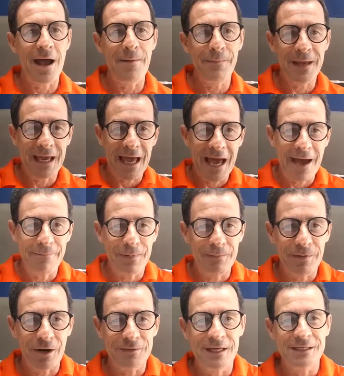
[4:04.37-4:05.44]
A big happy
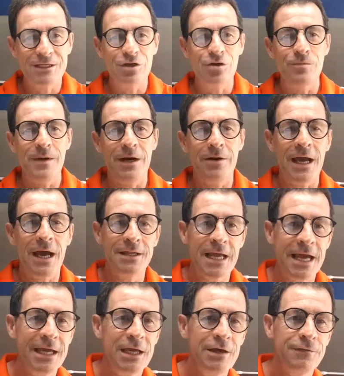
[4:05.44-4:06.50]
birthday to you, Mary, and
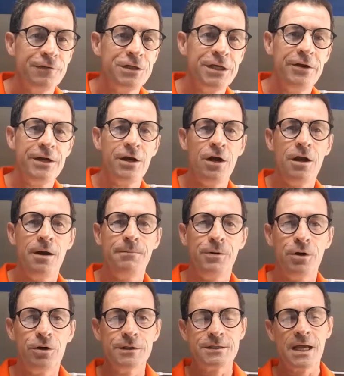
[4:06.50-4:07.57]
thank you for sharing all our
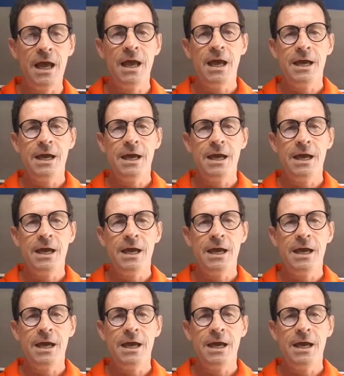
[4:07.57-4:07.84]
posts.